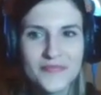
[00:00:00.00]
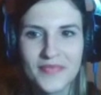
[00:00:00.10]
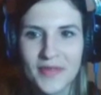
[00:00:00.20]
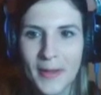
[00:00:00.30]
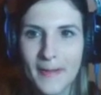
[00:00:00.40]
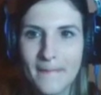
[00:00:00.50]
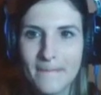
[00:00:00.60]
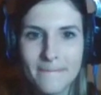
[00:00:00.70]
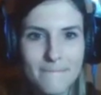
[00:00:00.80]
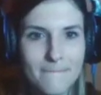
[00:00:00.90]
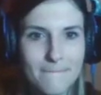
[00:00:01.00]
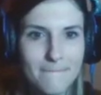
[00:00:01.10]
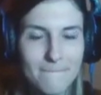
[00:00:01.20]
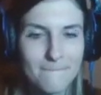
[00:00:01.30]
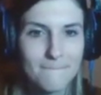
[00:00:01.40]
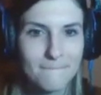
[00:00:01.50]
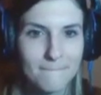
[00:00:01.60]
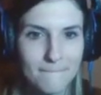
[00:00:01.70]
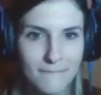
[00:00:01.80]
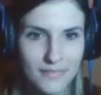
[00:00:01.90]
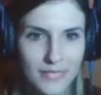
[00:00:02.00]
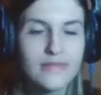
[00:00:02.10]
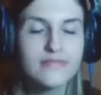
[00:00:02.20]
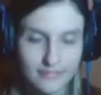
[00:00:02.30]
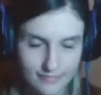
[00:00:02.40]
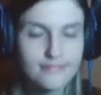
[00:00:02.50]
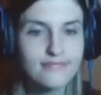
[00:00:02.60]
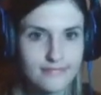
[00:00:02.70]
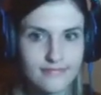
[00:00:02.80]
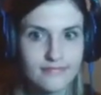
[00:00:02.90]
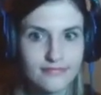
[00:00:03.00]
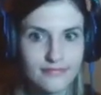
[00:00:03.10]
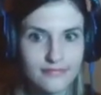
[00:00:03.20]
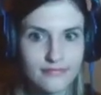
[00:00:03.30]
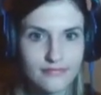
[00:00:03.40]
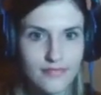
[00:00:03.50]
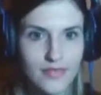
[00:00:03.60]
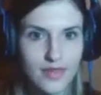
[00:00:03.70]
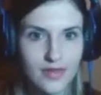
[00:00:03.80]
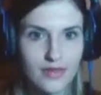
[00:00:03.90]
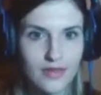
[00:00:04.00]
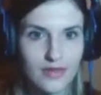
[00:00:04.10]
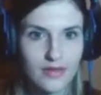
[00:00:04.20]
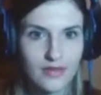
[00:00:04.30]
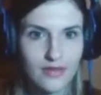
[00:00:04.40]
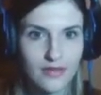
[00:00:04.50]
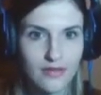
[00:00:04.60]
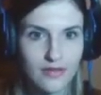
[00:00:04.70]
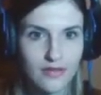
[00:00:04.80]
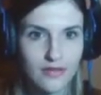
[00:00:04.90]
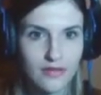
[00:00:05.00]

(silent)